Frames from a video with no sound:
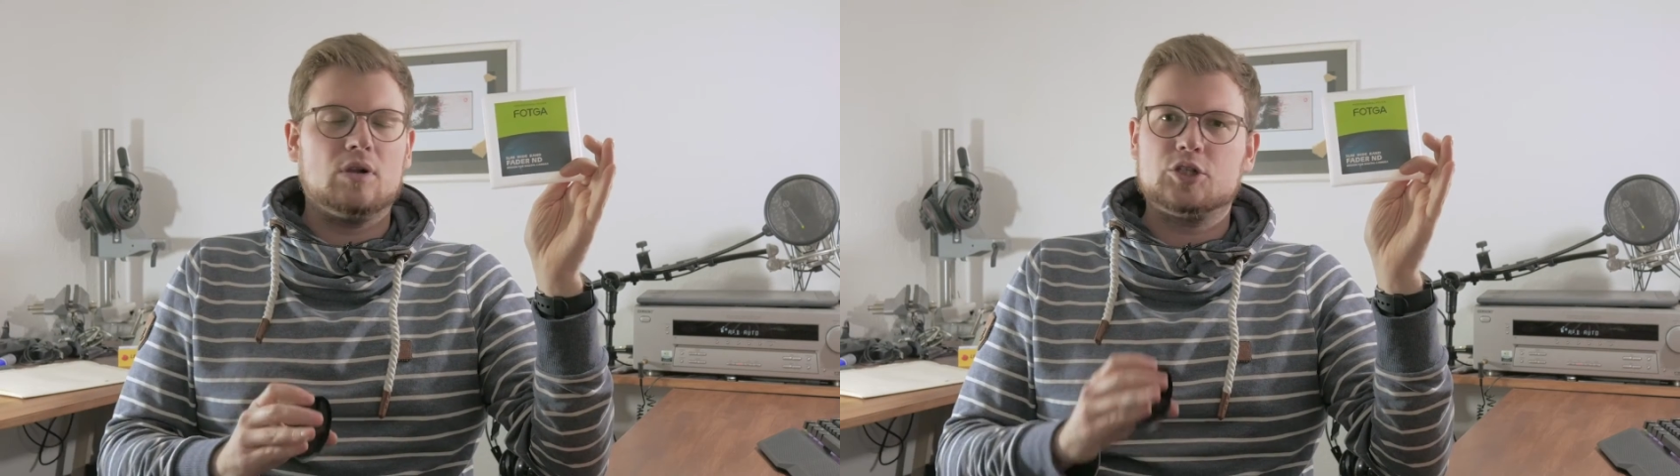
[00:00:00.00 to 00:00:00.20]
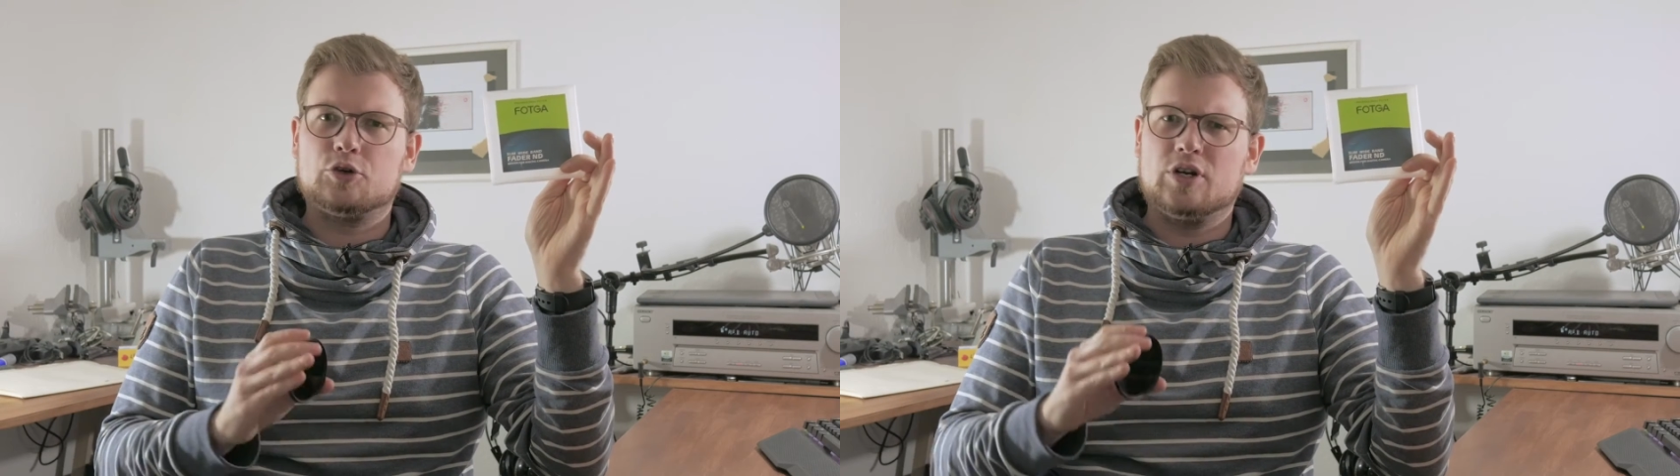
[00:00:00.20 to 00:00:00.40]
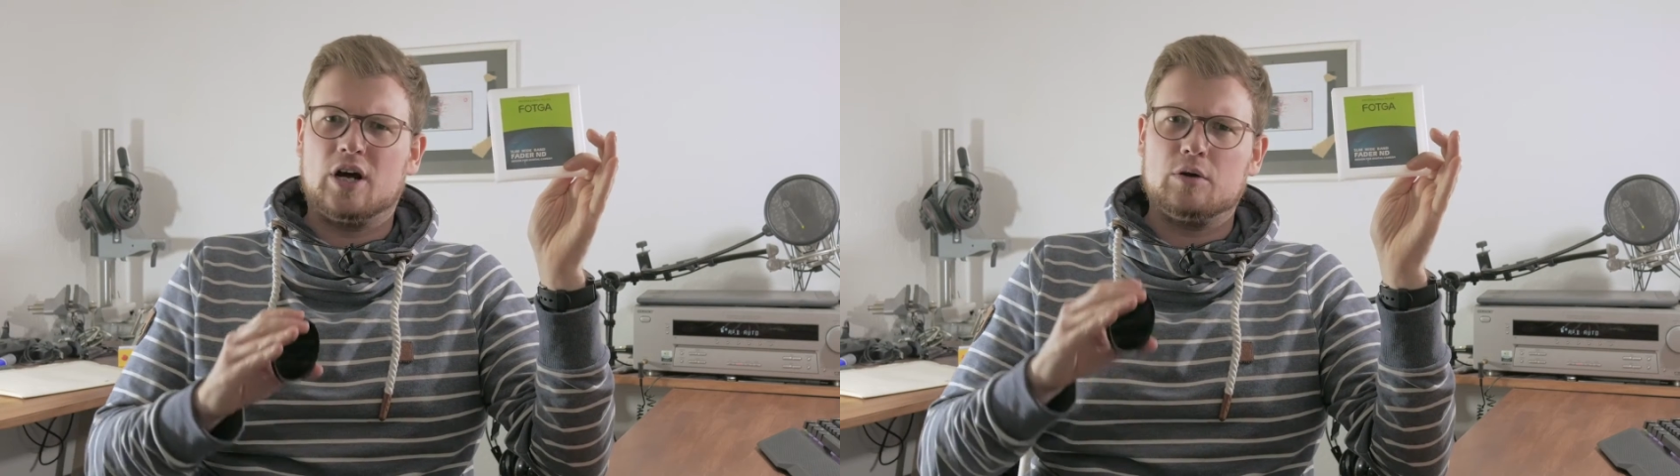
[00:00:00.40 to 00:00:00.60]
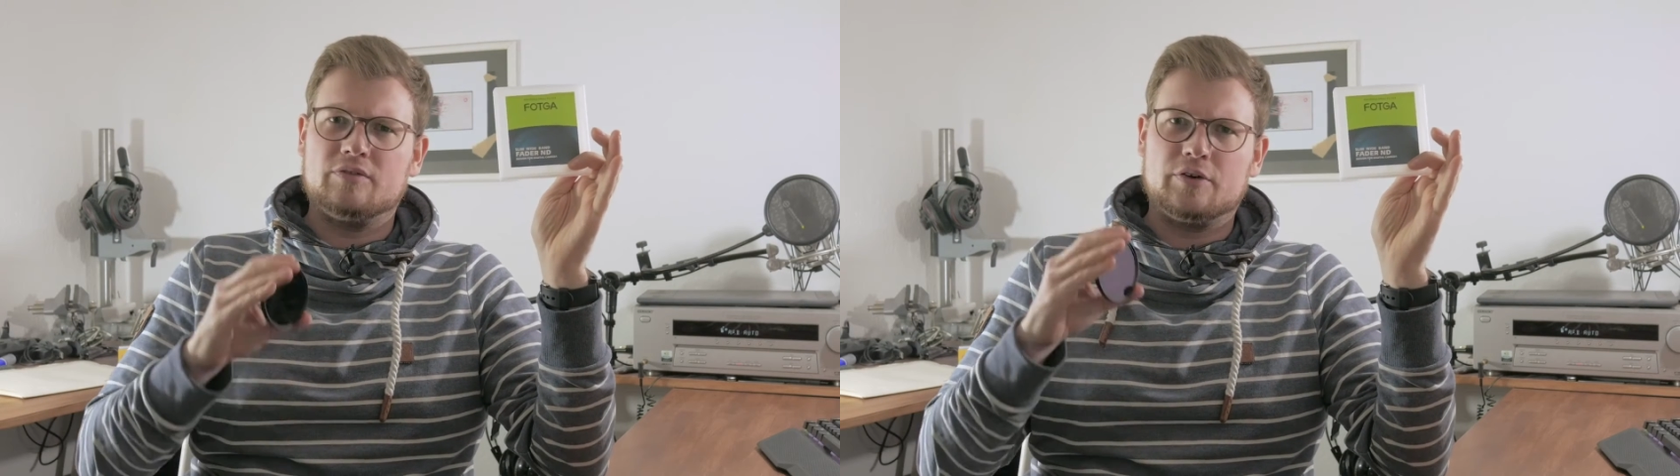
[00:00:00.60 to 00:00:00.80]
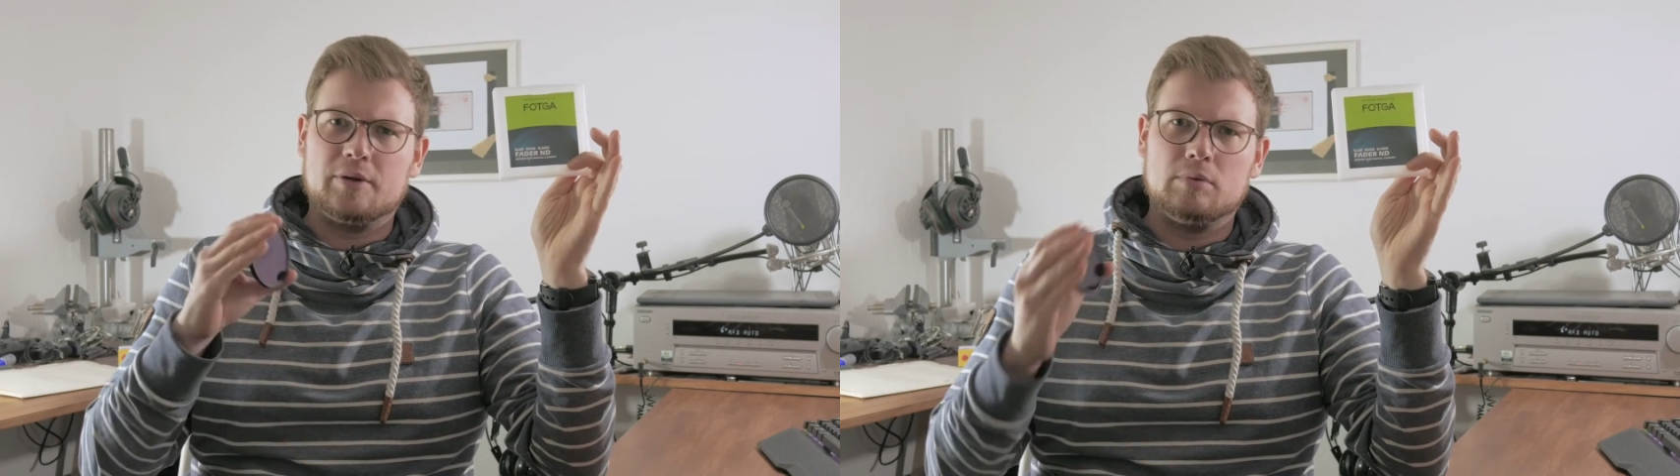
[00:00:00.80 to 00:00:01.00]
will turn
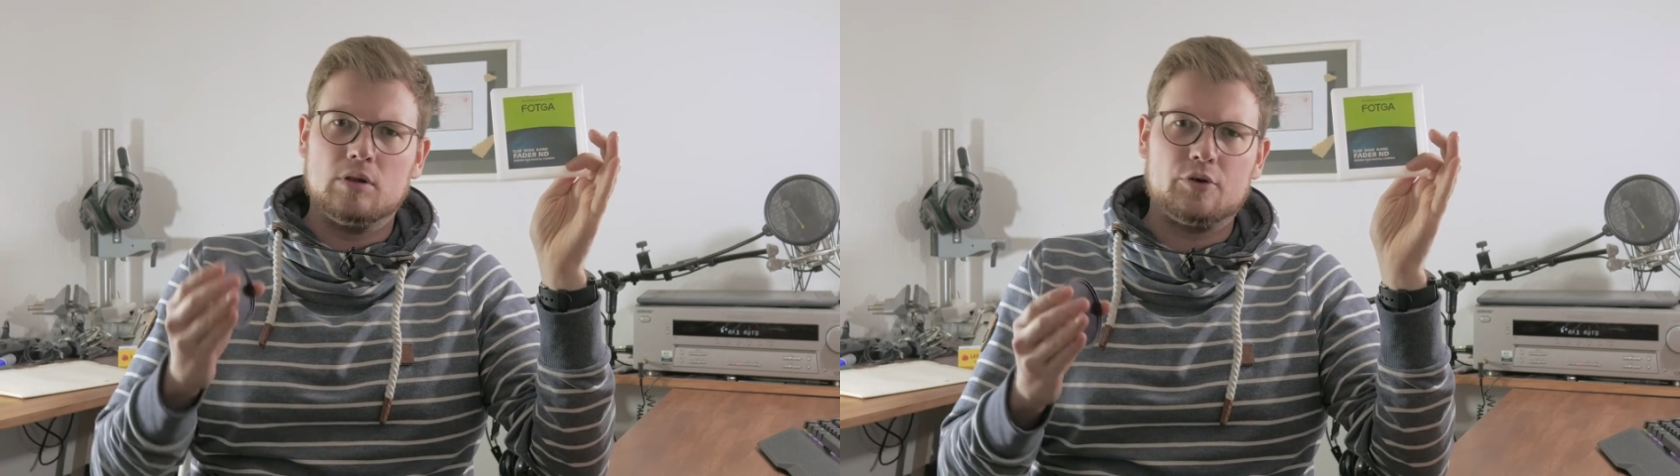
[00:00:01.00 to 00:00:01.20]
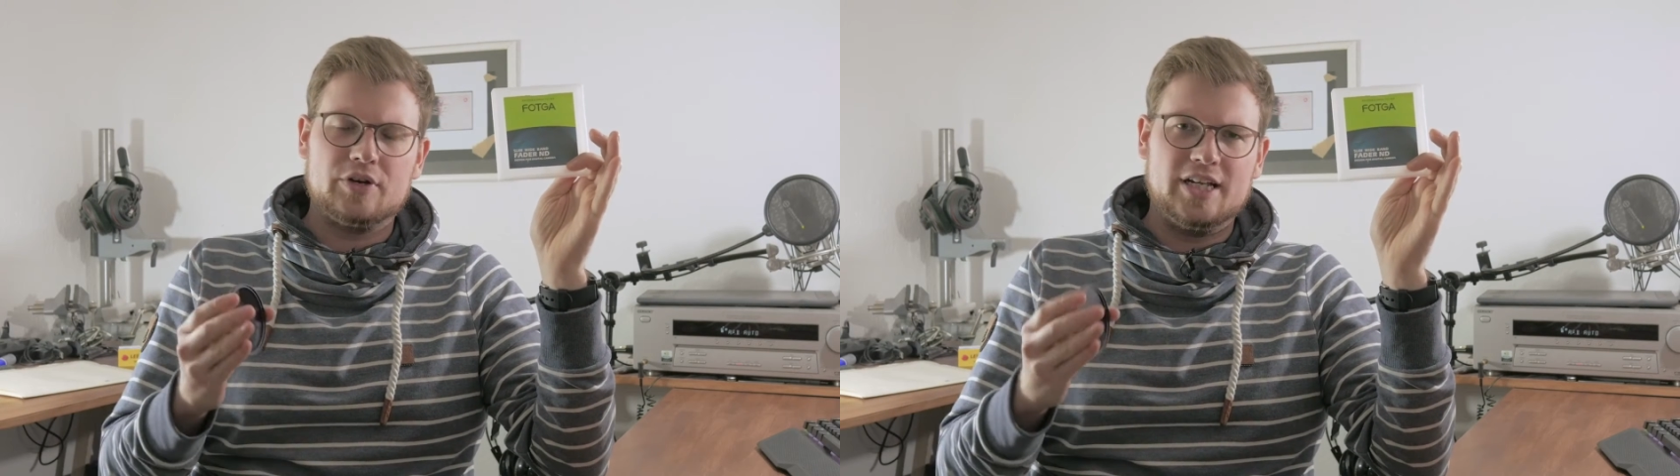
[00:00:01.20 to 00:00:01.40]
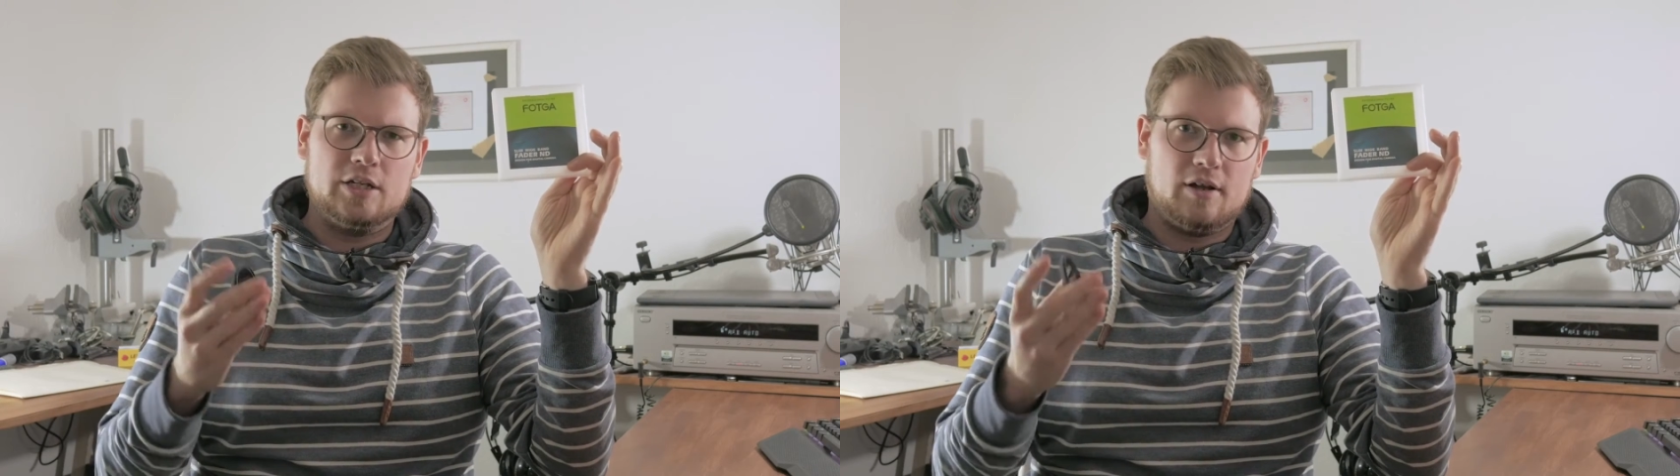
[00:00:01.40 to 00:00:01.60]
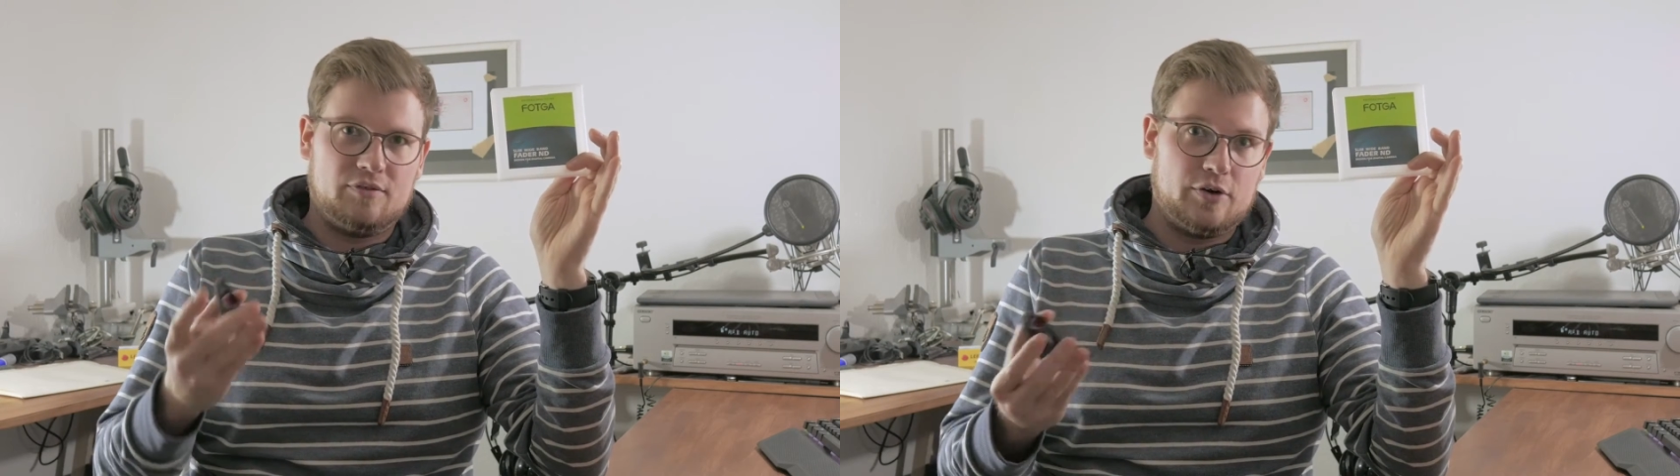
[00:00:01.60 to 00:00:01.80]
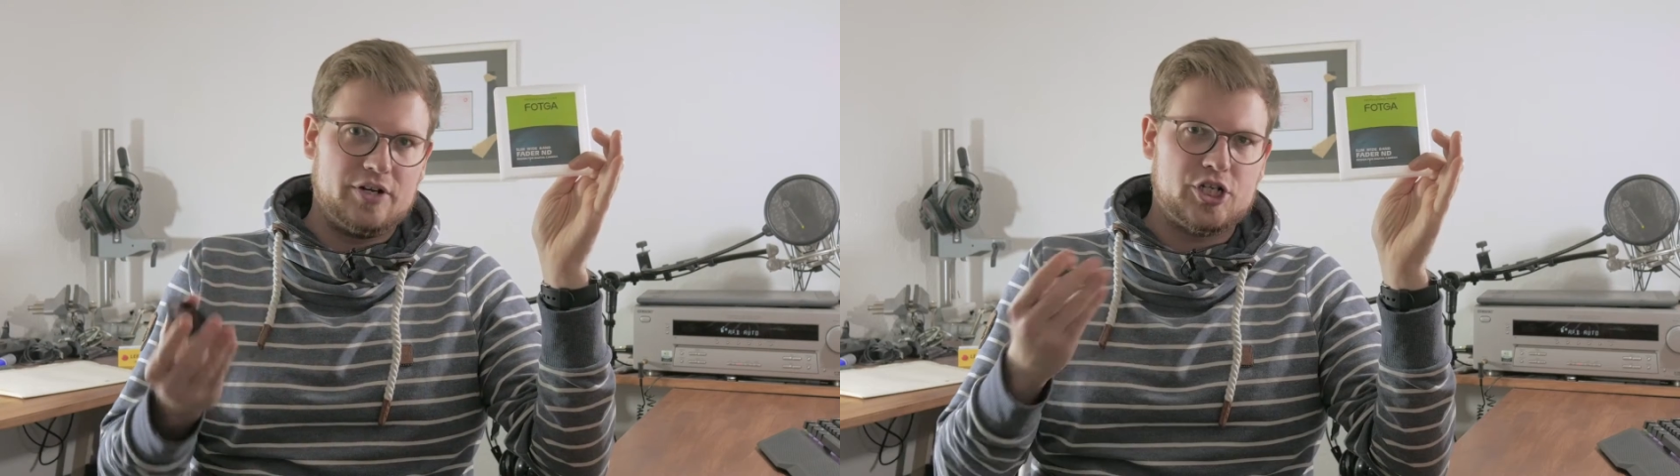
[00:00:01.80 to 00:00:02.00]
out very blurry and not very